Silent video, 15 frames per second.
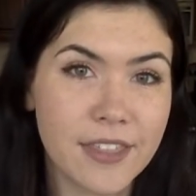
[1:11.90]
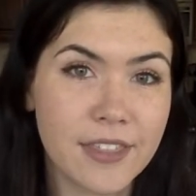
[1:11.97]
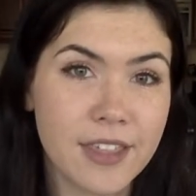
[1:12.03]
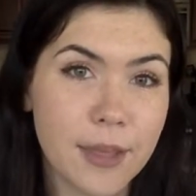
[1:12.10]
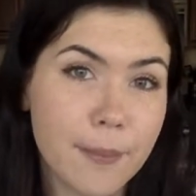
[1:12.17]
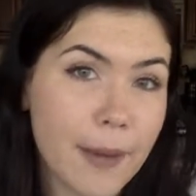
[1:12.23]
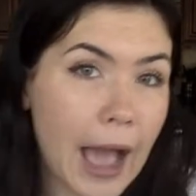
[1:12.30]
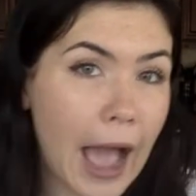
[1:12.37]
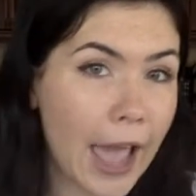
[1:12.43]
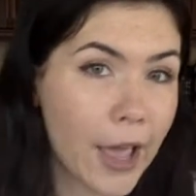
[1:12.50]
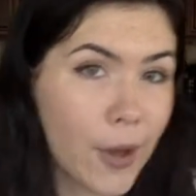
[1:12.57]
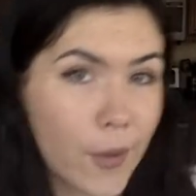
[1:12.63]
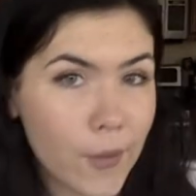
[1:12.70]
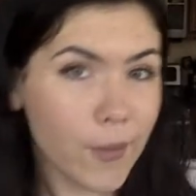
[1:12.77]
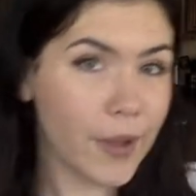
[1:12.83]
the
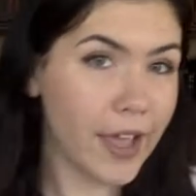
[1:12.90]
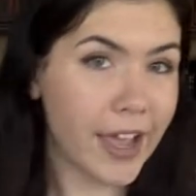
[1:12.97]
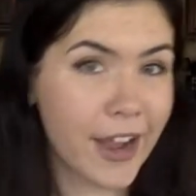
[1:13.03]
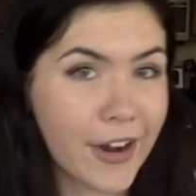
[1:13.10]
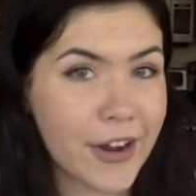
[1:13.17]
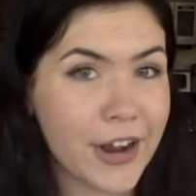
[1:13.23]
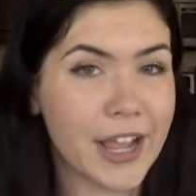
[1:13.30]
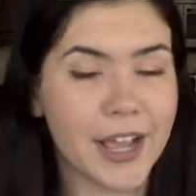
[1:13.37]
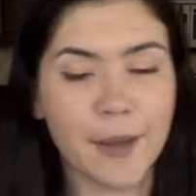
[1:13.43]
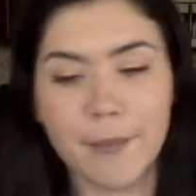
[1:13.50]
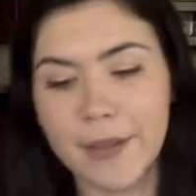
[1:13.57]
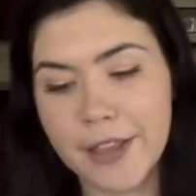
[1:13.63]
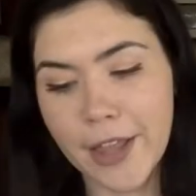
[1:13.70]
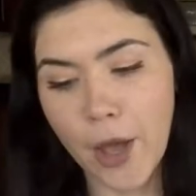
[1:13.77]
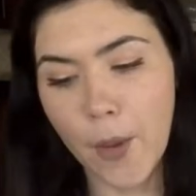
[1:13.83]
bio area
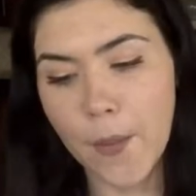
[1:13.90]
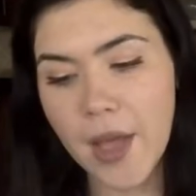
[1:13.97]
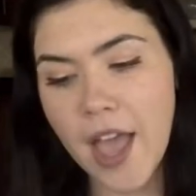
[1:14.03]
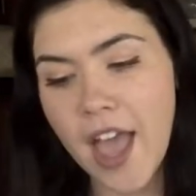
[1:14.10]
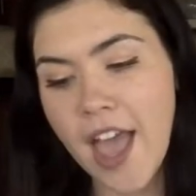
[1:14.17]
below.